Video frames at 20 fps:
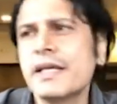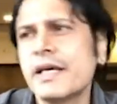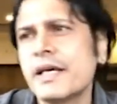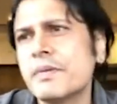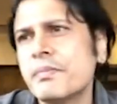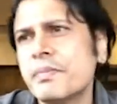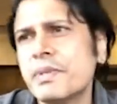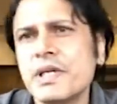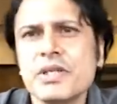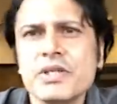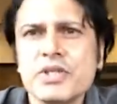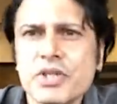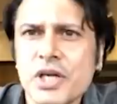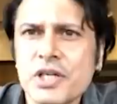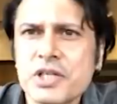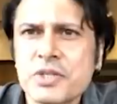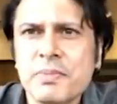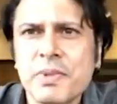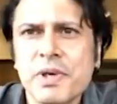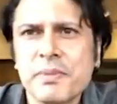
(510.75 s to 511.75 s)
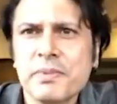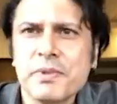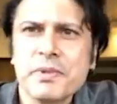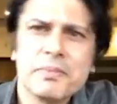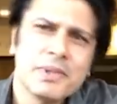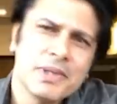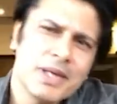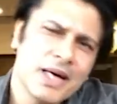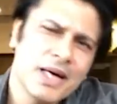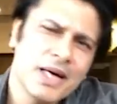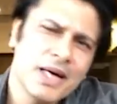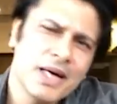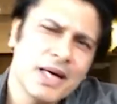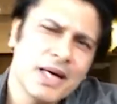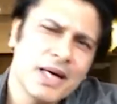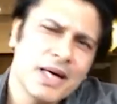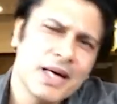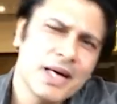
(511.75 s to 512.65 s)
there and being judged by people, I don't know.